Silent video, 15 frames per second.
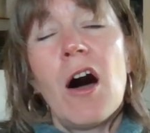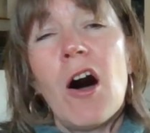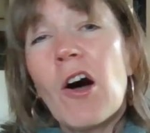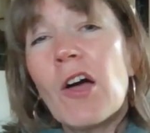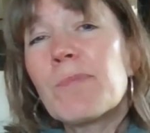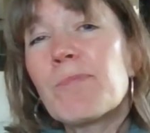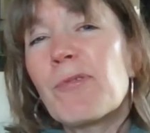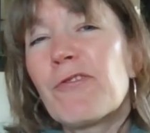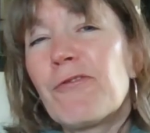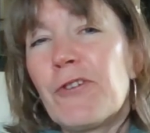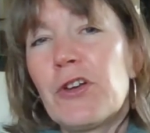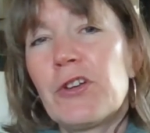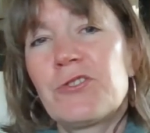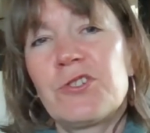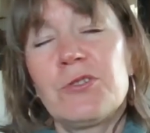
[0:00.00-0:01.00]
I
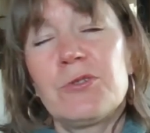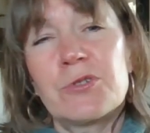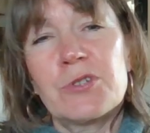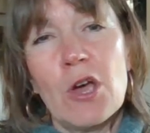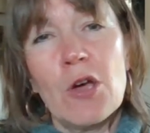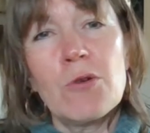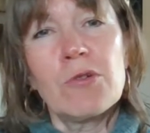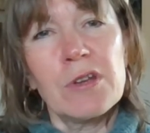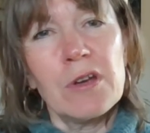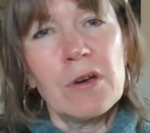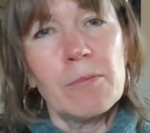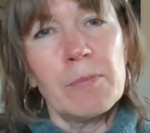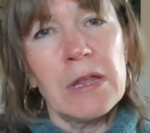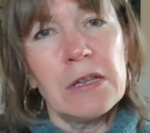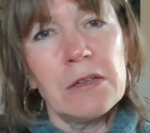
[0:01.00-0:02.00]
prefer to use
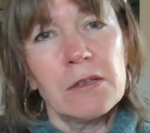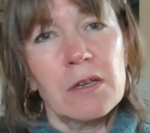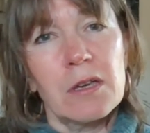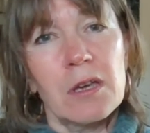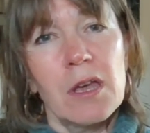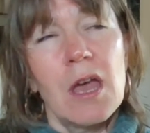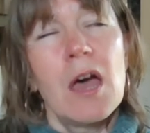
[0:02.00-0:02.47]
coconut milk